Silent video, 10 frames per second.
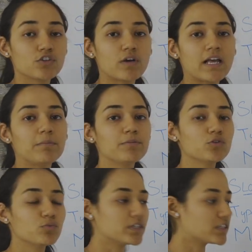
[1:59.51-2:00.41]
to help
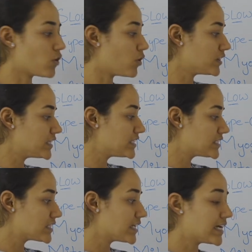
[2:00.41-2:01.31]
you with all
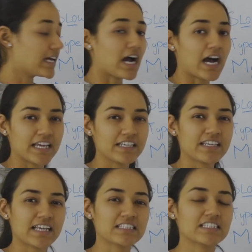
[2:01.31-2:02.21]
these high
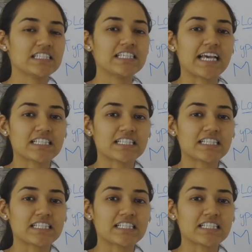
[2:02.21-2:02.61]
intensity